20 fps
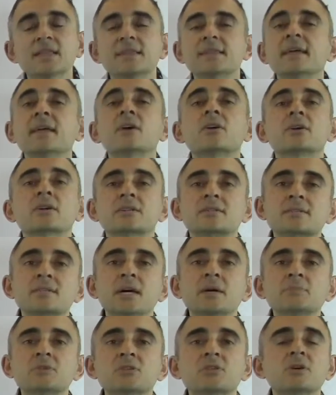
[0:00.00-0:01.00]
They are
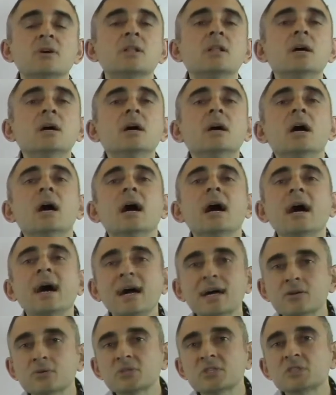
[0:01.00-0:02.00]
exceptional.
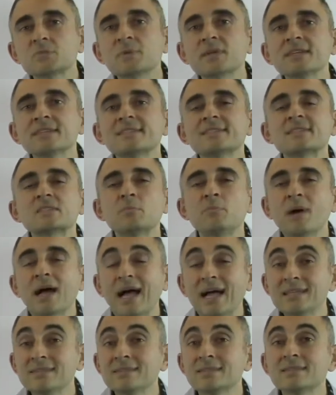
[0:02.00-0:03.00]
AquaSpace is a
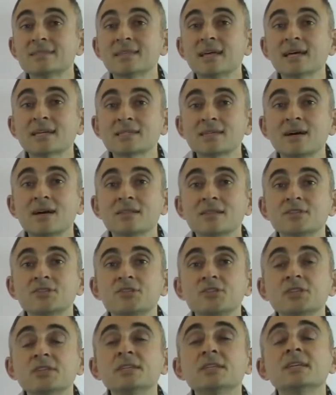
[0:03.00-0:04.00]
patented
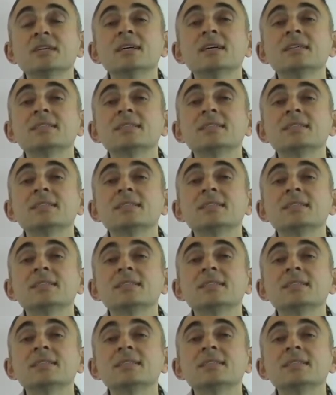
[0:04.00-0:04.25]
technology